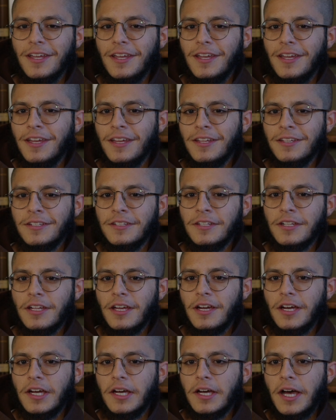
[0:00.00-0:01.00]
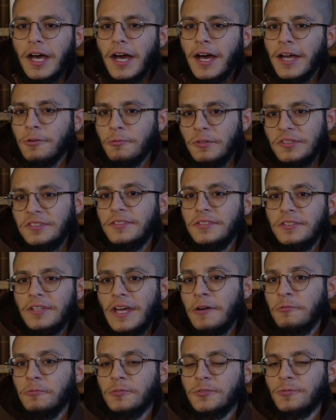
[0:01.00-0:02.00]
And I
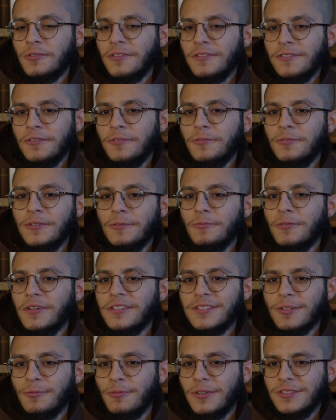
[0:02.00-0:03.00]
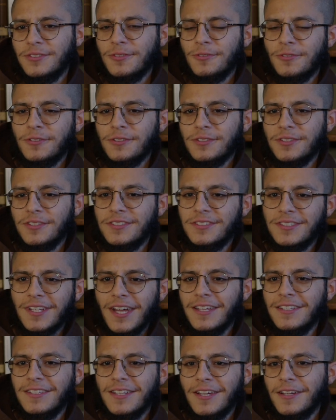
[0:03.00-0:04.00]
was one of the only ones that went to the
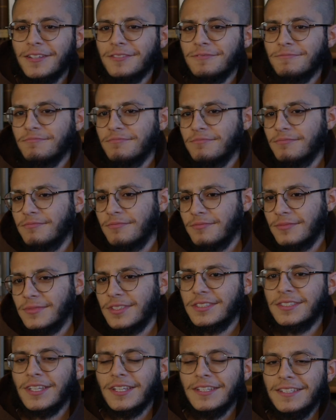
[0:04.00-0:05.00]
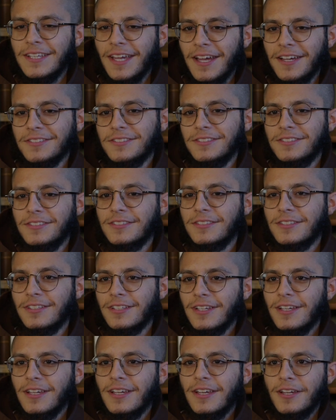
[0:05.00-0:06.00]
side that said yes,
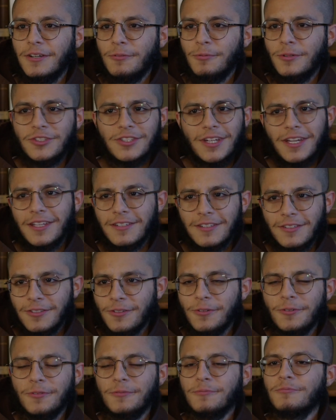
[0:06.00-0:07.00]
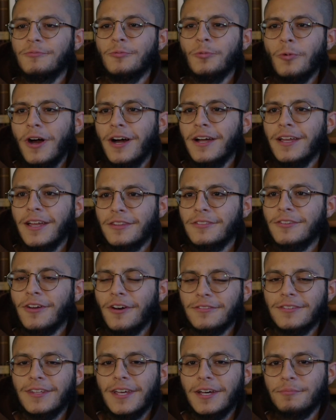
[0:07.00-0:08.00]
which I didn't know why I
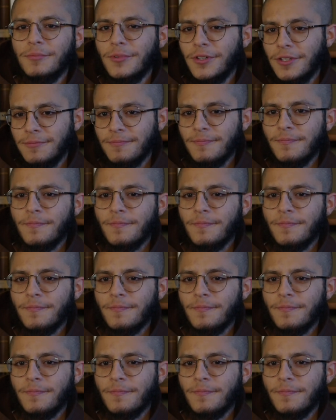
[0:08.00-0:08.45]
thought that, but